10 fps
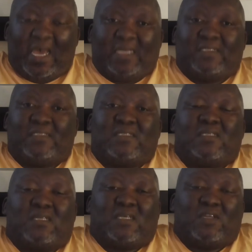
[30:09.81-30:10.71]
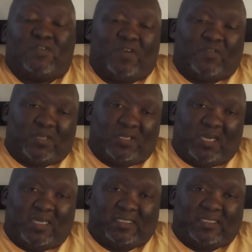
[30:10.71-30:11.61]
And this Syndicate of African
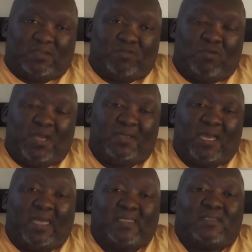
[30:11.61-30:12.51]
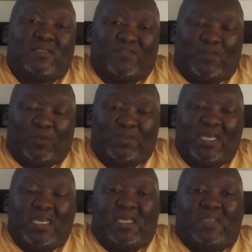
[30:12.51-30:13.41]
Artists ran Eisteddfod
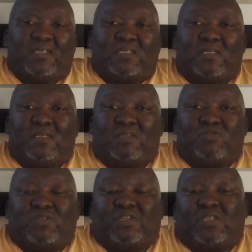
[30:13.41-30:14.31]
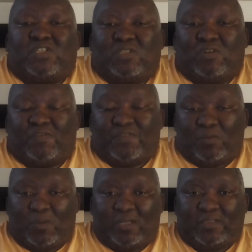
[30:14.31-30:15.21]
in the tradition of the
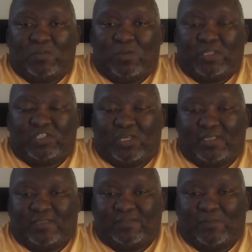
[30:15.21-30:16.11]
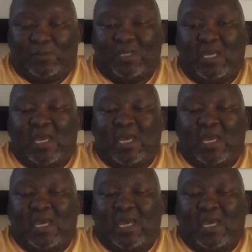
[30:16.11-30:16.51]
Welsh Eisteddfod.